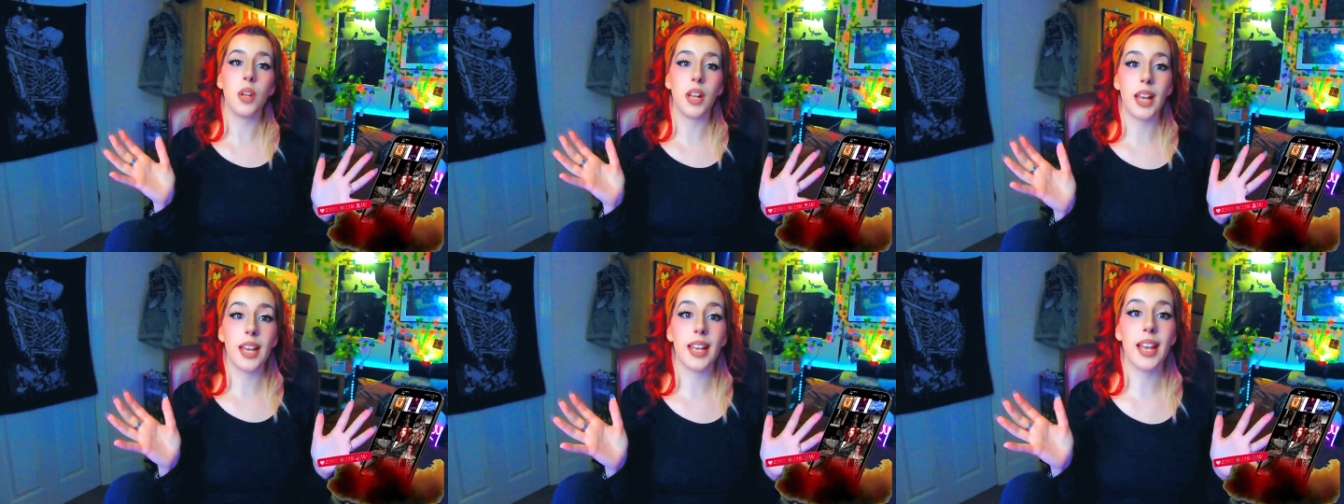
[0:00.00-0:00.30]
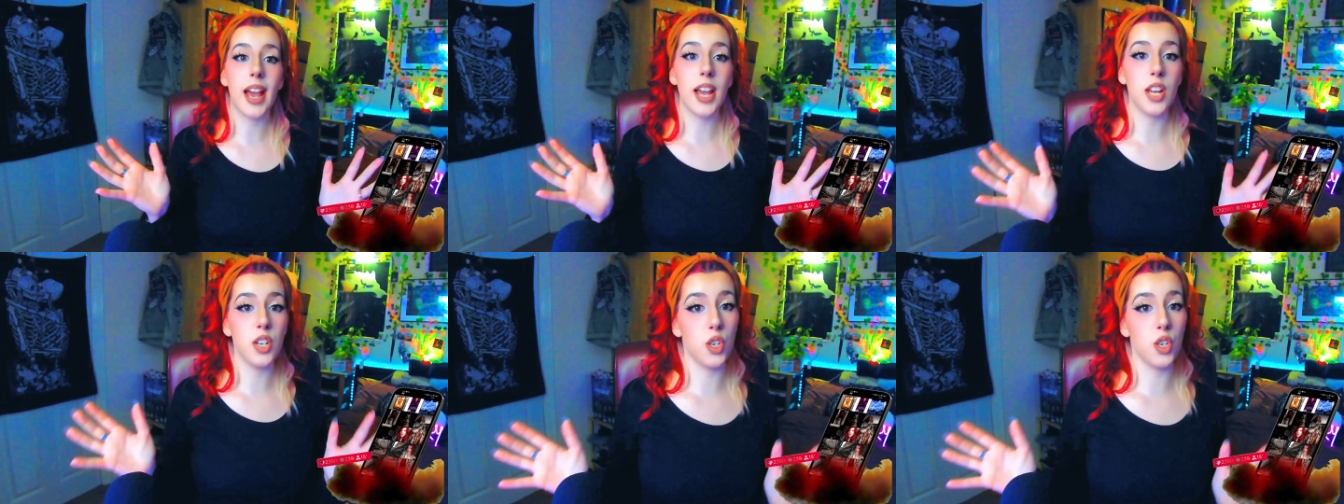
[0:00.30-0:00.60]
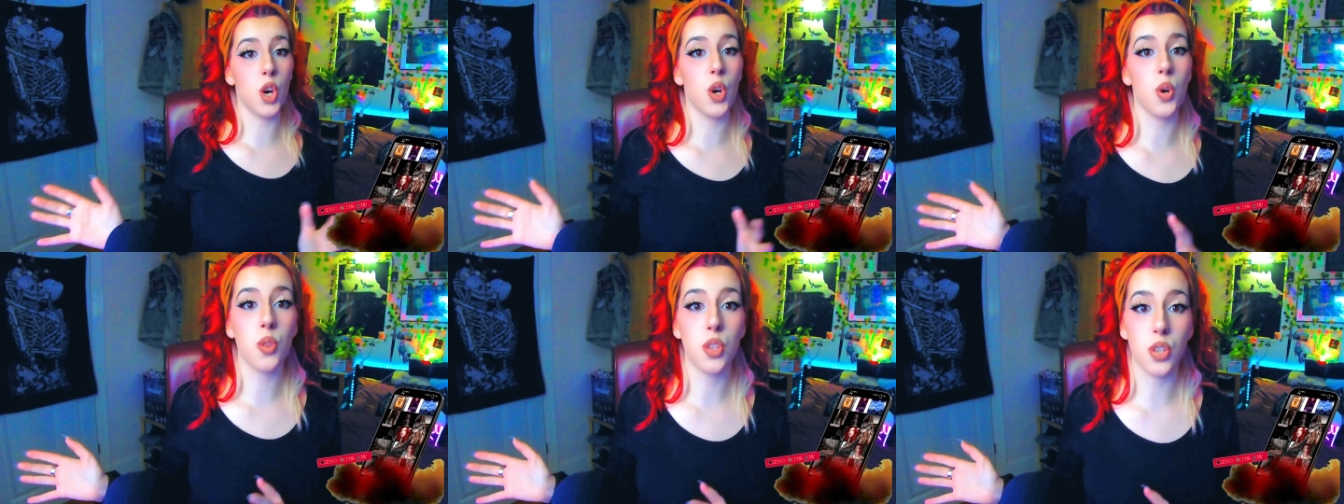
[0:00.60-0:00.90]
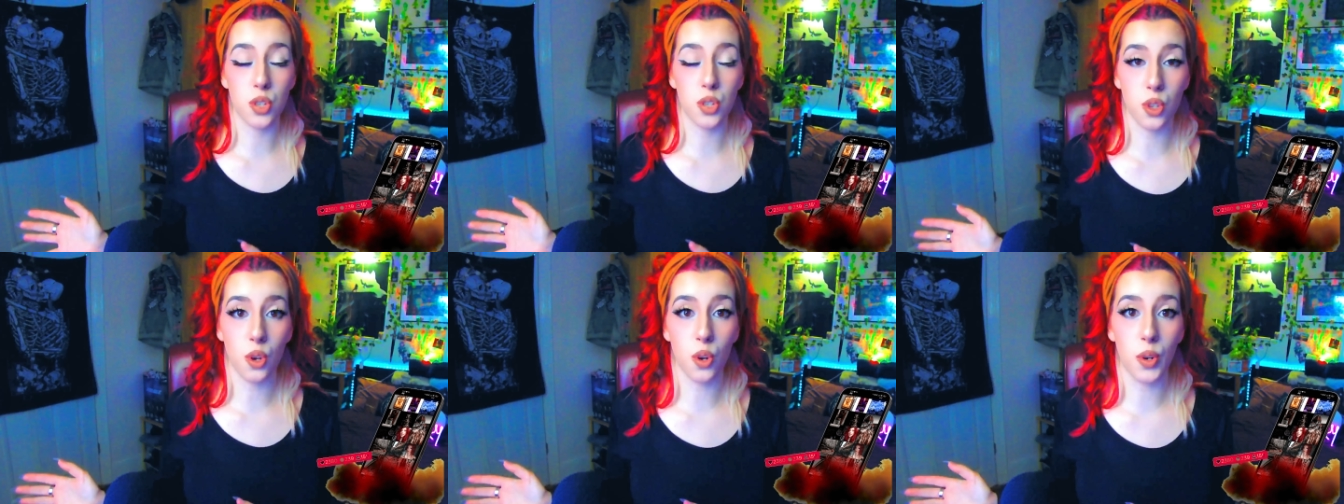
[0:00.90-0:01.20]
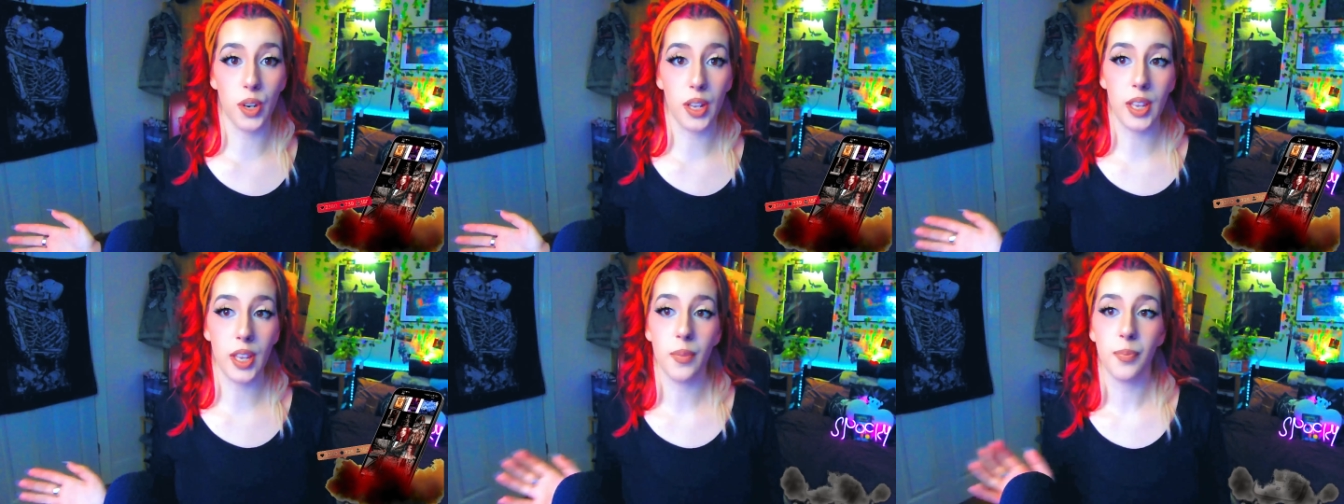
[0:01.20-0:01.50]
Like I know the
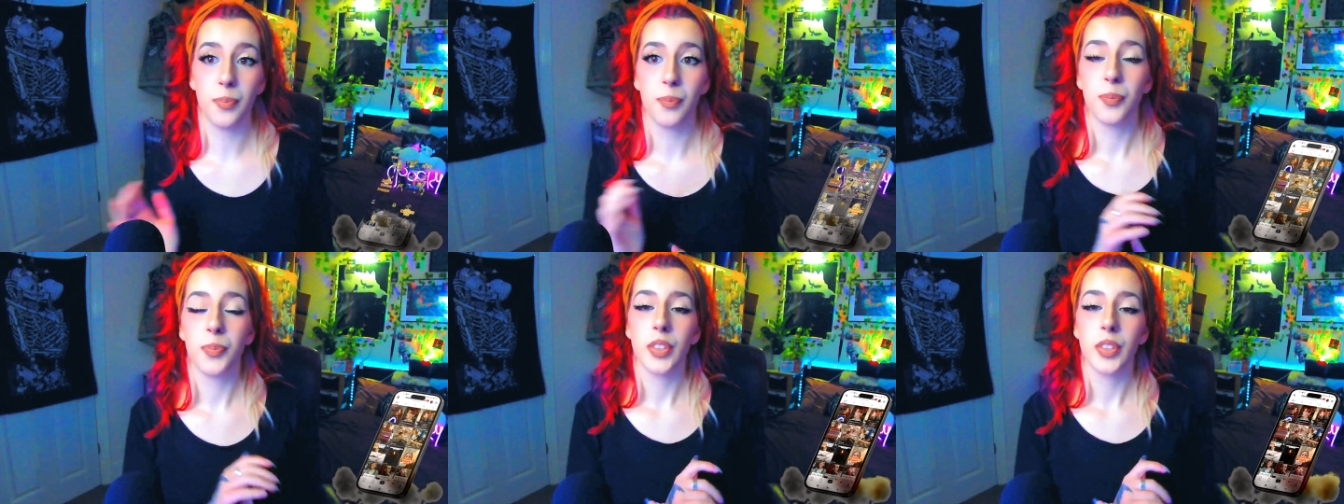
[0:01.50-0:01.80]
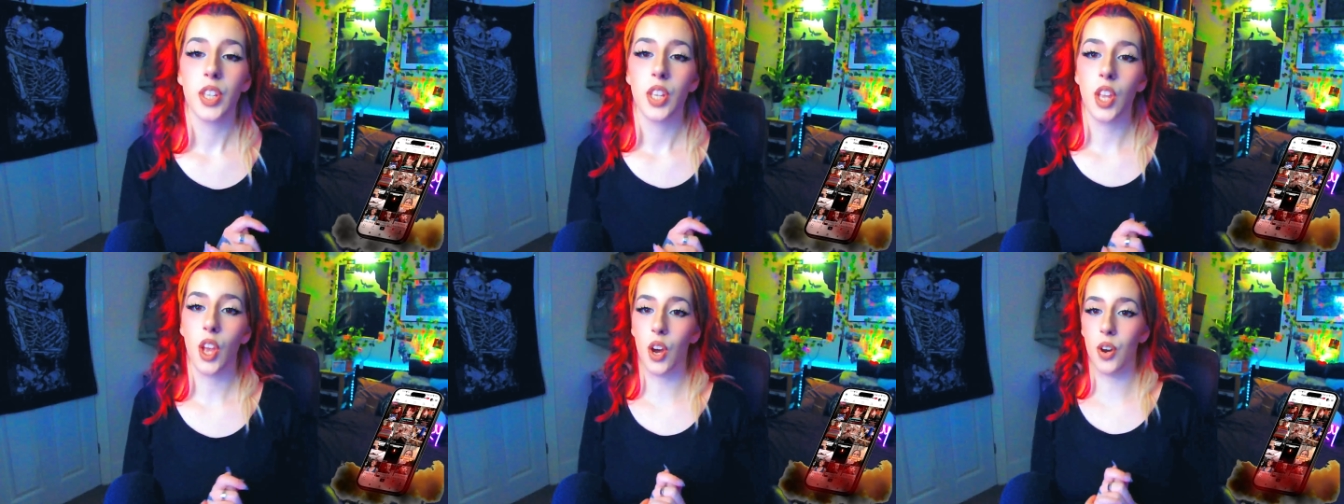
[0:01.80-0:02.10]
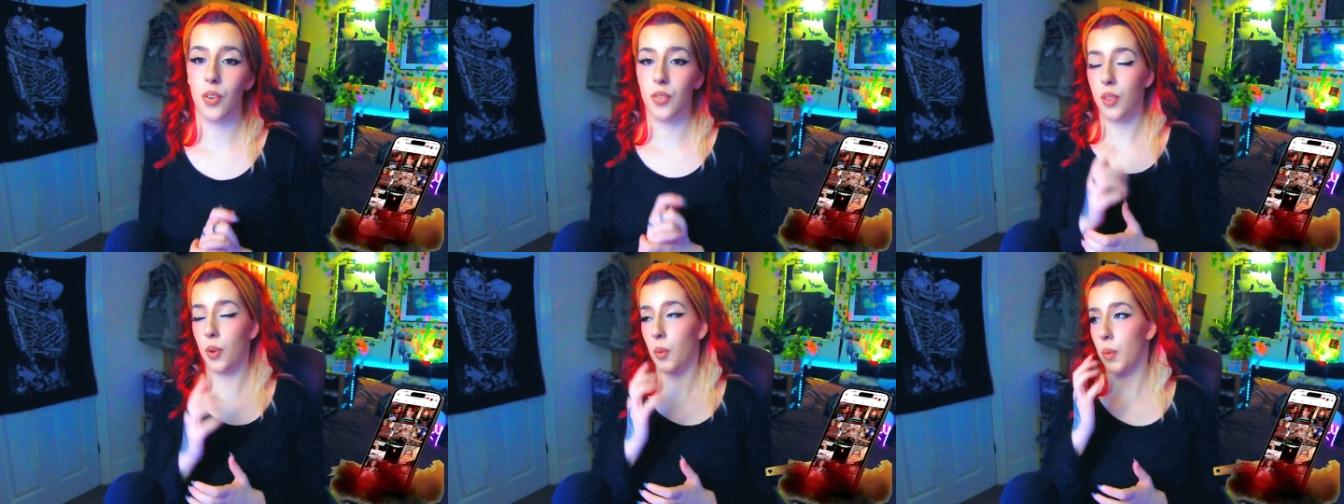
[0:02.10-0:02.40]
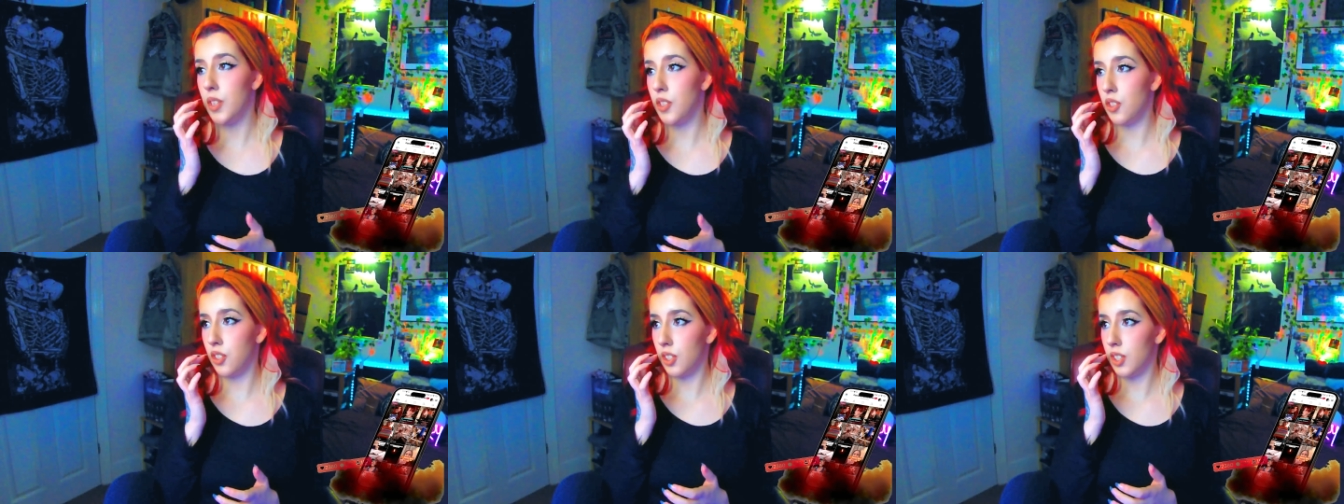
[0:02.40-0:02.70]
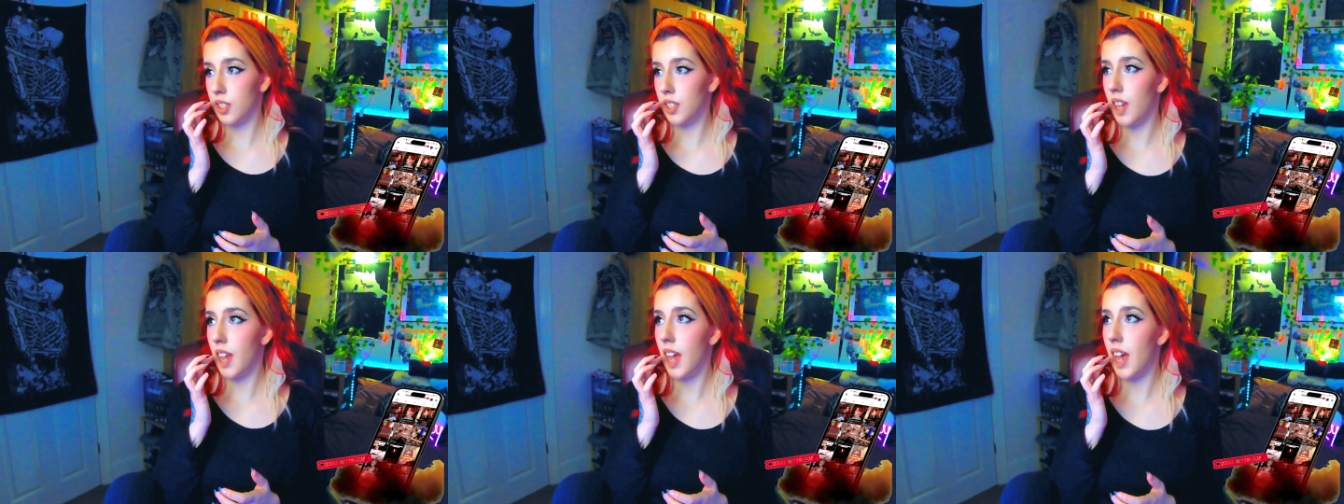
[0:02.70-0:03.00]
story of the
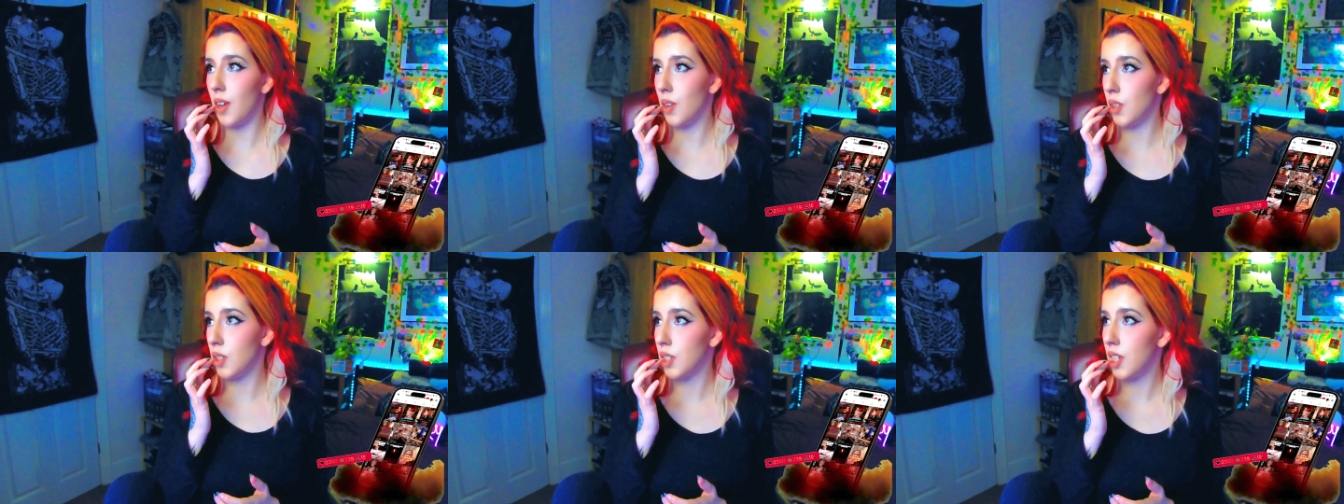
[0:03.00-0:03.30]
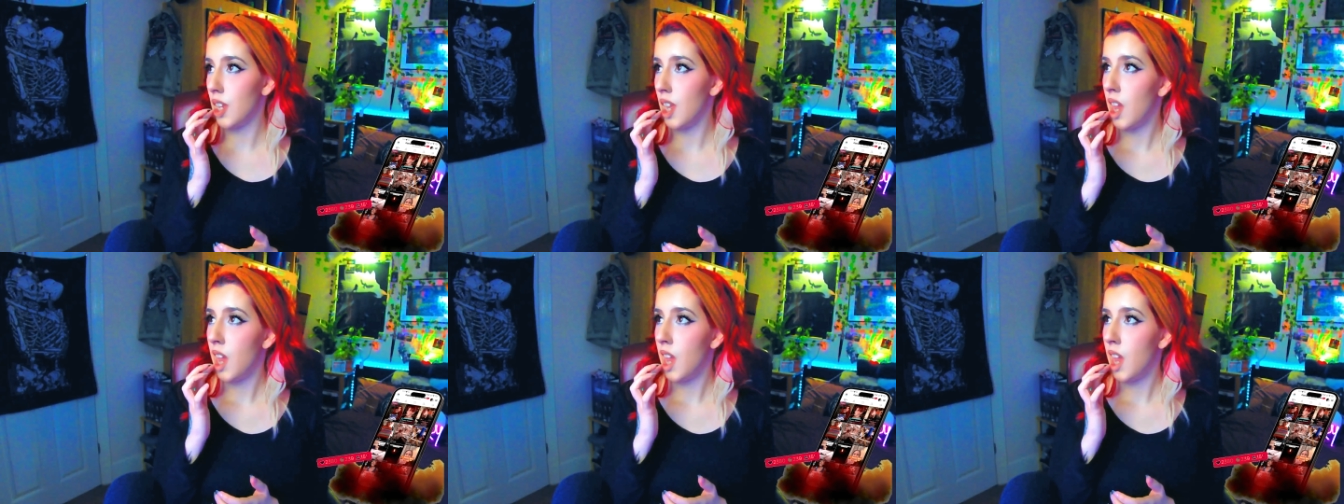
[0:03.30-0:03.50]
Winchester House,